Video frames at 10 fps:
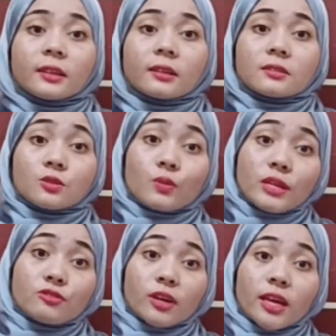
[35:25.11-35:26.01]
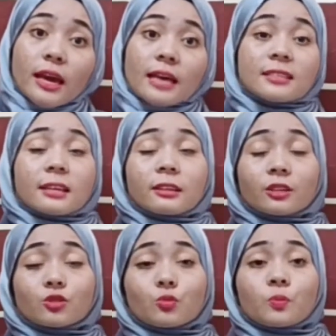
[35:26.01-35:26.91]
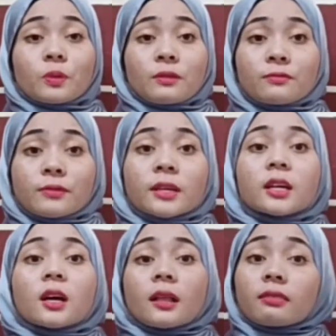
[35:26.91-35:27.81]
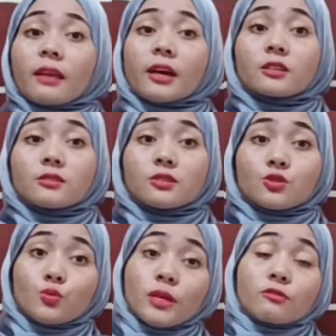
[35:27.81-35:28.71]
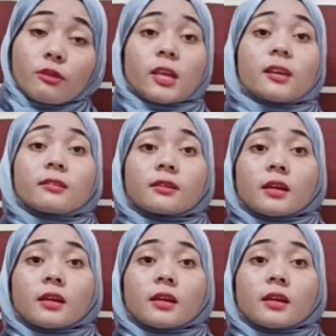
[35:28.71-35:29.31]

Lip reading: sweet drink as they tend to prefer non-sweet drink,